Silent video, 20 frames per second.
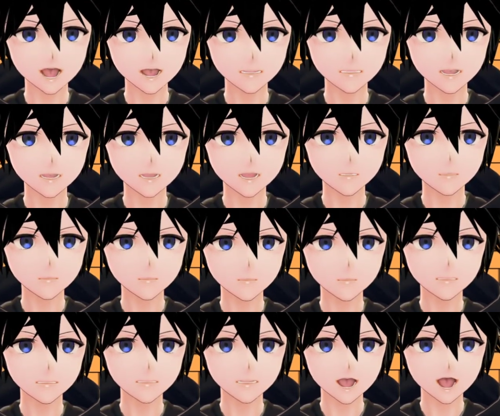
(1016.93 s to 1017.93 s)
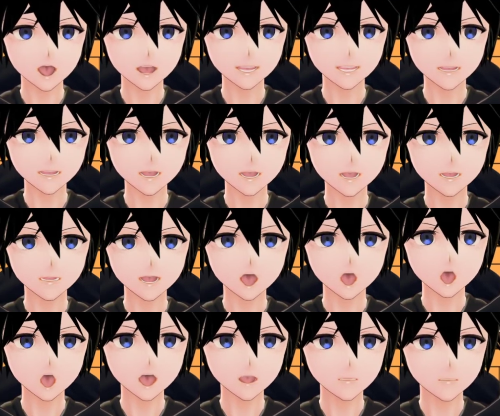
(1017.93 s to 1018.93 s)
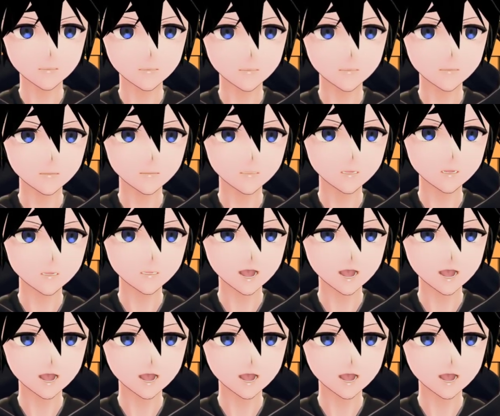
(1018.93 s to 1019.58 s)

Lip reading: difference from my default. I'm